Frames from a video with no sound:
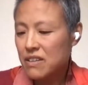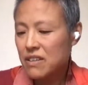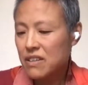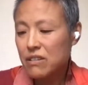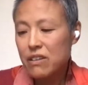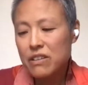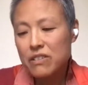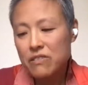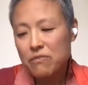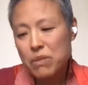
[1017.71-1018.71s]
a lot
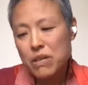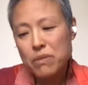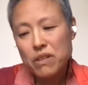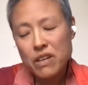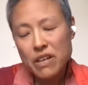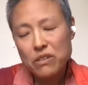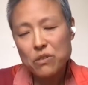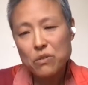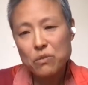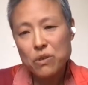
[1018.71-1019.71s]
of people I
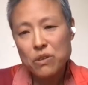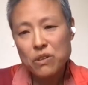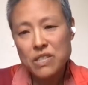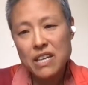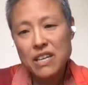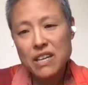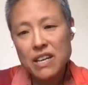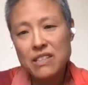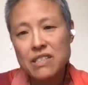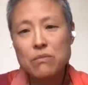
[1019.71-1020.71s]
knew were taking
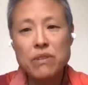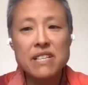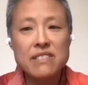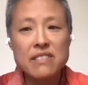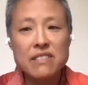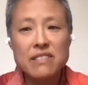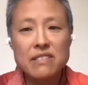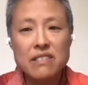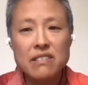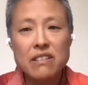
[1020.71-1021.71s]
antidepressants,
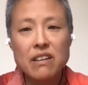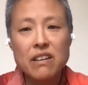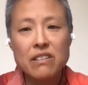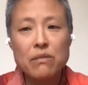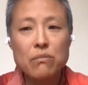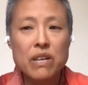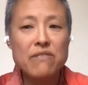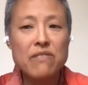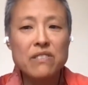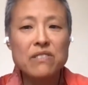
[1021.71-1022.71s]
either my
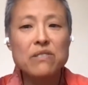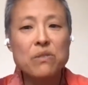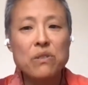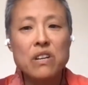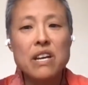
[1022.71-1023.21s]
friends or